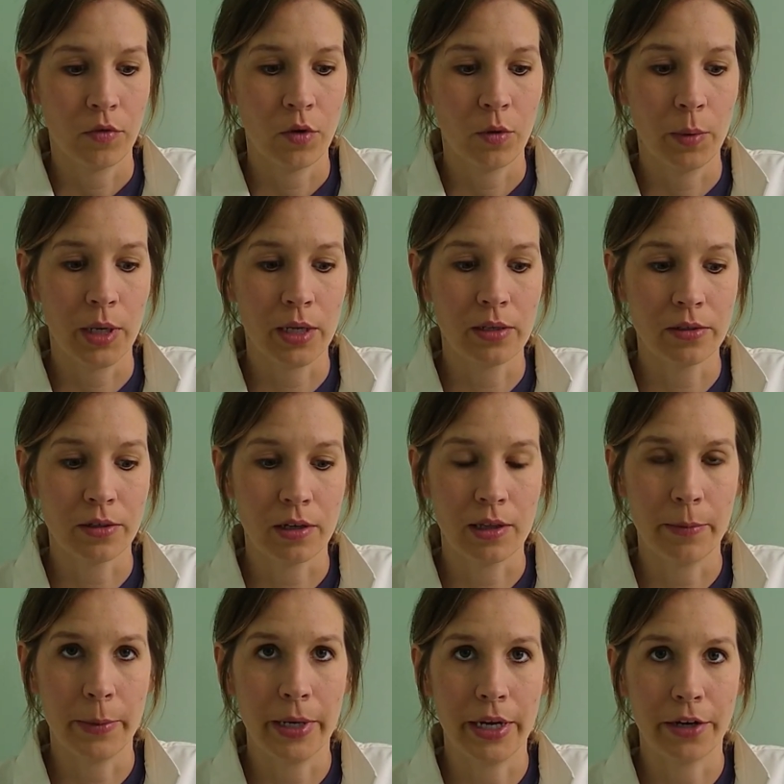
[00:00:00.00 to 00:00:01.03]
So we can start
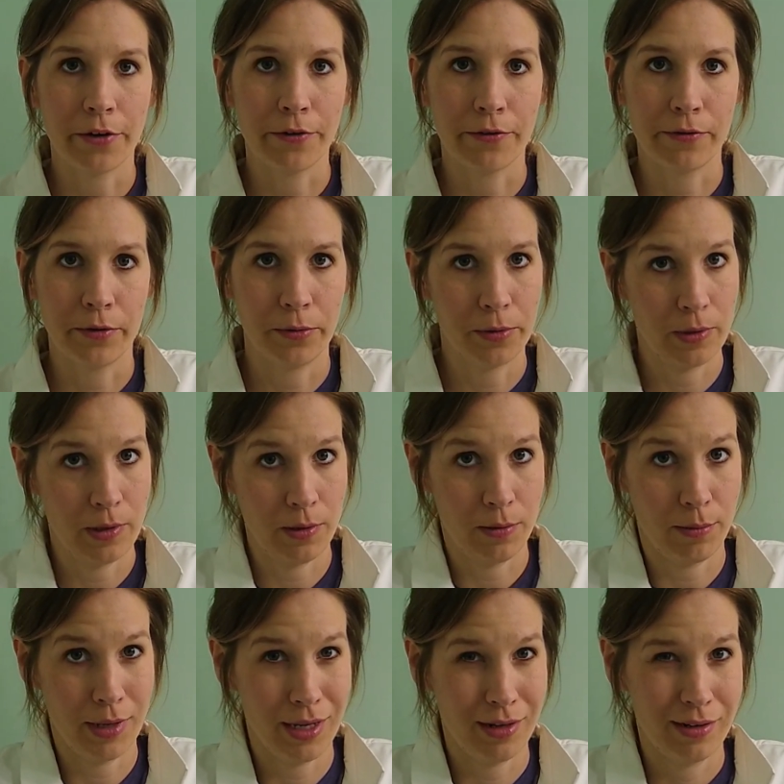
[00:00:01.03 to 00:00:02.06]
limiting her food a little